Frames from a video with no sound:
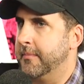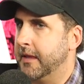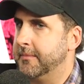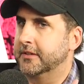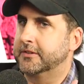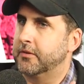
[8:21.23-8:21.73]

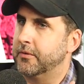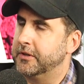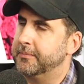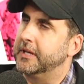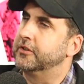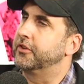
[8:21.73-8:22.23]
Maybe it's going
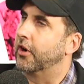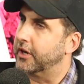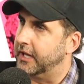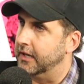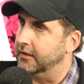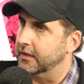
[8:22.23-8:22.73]
to be a
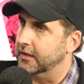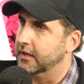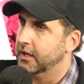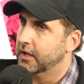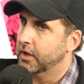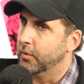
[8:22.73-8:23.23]
dark
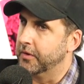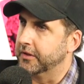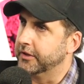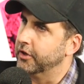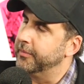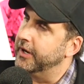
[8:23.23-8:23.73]
ending with a
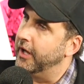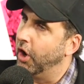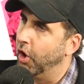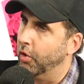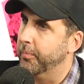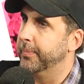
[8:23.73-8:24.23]
little bit of
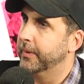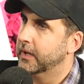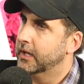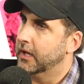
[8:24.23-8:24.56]
hope